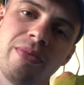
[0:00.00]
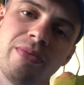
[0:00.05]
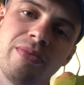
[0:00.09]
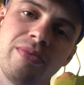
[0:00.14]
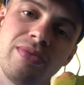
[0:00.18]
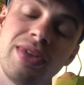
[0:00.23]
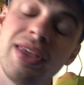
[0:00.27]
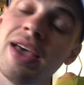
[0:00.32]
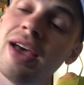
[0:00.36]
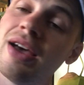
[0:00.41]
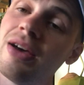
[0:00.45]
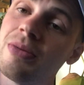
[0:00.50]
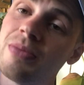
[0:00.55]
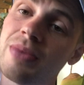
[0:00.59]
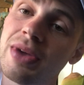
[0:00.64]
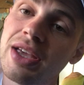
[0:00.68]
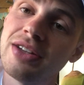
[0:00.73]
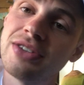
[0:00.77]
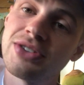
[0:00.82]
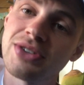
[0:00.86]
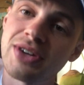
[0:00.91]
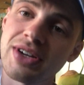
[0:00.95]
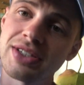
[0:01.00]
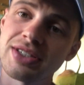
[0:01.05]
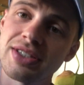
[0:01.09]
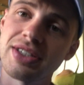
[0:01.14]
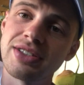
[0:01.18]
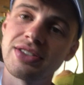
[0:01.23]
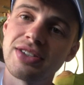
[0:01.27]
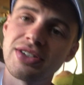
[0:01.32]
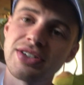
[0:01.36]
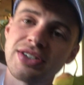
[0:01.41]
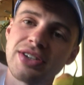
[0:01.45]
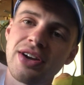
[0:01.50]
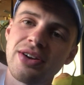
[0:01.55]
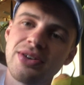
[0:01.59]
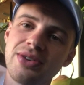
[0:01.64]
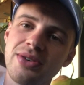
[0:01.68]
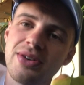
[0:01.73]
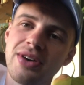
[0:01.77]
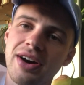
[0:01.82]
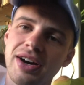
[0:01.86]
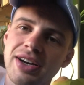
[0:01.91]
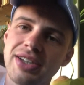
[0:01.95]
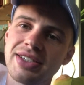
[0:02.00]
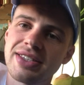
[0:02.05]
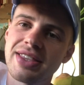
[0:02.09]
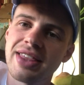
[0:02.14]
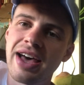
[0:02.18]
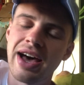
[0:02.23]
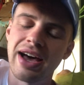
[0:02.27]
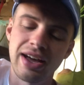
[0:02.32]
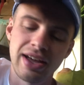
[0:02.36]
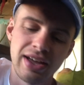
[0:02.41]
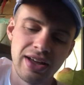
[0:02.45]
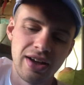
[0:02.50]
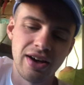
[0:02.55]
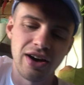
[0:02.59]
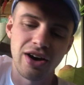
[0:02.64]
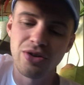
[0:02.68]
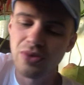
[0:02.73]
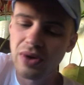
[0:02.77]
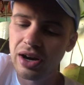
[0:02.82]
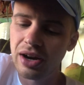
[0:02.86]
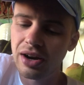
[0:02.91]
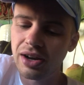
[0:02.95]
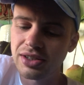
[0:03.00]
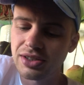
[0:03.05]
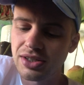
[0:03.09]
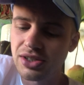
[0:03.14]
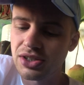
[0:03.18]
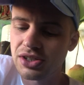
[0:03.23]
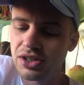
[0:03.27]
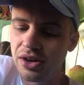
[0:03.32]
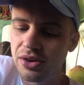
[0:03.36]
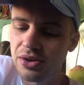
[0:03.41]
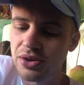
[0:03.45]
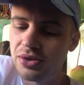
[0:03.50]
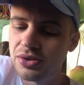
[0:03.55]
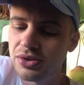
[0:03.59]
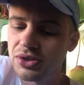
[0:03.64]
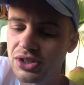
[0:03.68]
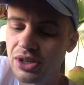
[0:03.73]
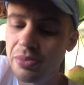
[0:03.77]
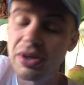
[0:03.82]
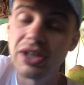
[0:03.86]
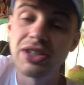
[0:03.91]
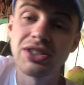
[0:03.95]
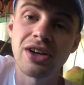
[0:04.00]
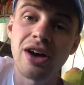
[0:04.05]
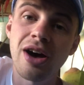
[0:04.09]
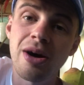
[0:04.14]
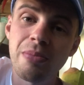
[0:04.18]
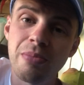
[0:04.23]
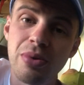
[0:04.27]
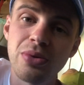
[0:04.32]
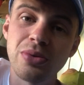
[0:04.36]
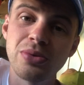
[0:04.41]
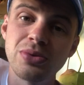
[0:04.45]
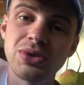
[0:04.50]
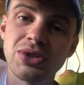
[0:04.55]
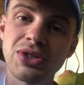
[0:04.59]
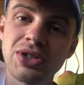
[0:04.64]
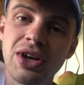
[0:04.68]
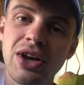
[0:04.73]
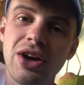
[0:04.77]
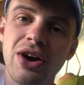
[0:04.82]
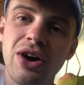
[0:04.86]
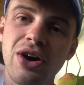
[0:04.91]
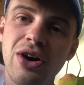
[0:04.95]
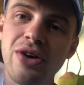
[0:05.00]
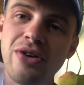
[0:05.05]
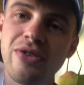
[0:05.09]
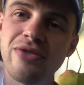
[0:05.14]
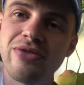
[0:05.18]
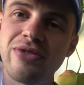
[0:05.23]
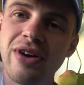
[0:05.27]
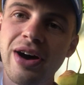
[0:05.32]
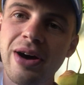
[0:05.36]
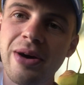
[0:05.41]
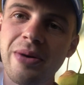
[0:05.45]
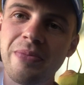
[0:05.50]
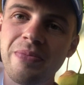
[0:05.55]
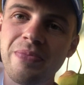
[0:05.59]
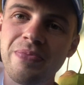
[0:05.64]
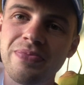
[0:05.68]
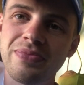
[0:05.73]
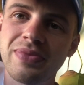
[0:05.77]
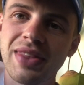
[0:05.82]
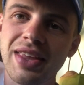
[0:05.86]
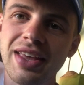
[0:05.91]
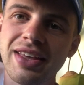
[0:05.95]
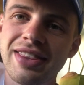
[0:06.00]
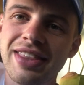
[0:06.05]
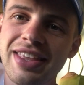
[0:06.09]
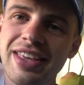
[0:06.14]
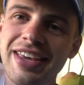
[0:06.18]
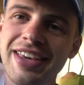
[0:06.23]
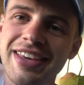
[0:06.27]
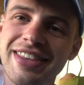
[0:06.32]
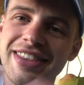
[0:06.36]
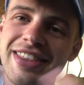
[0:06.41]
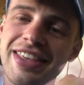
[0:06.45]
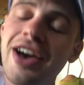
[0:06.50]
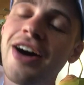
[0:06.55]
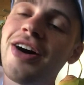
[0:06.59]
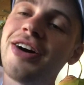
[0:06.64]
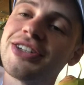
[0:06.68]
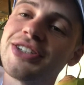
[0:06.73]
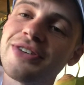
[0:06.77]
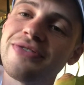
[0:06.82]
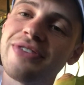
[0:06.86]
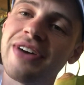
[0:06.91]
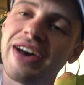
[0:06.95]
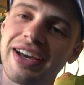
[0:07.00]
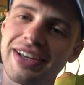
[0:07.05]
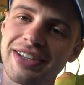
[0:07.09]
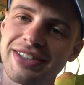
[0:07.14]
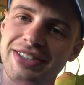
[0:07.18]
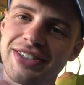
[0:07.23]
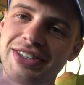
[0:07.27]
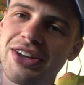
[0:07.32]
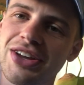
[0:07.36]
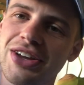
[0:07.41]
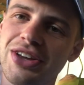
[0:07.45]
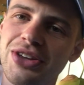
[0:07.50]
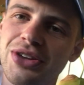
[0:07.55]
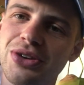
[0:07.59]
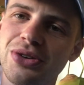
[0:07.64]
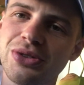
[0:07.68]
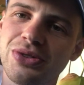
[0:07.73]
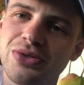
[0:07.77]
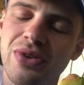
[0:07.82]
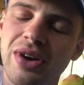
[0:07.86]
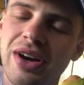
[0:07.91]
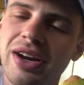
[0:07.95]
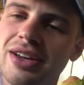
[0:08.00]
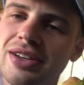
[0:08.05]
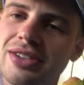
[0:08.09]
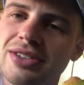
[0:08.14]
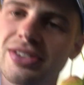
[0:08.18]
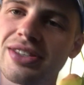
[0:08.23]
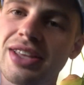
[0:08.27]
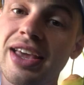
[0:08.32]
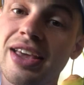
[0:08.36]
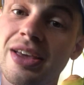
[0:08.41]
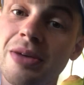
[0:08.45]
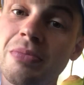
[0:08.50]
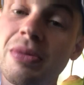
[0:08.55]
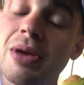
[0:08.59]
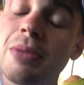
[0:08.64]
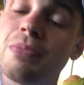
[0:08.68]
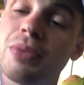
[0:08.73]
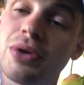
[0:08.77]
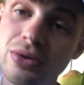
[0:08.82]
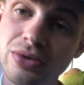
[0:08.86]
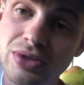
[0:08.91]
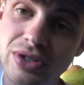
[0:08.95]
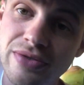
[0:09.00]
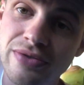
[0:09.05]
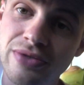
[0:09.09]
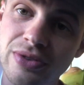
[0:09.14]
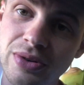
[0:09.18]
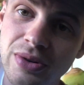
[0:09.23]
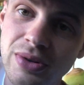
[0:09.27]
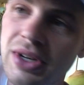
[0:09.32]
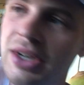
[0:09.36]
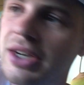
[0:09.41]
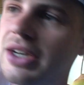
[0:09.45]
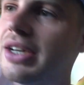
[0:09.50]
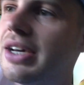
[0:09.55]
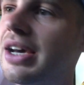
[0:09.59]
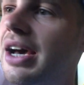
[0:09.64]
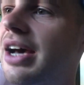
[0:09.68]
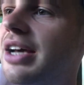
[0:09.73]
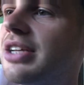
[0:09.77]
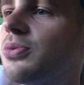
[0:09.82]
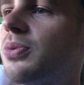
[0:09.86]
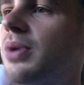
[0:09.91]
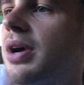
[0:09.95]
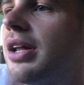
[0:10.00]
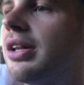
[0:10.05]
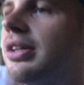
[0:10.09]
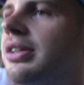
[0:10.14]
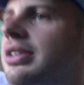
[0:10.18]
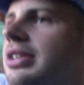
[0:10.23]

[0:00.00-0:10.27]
yeah, it would be interesting to show you guys that. I'd really like to show you some examples of the artifacts that are used for it, because they can be beautiful as well.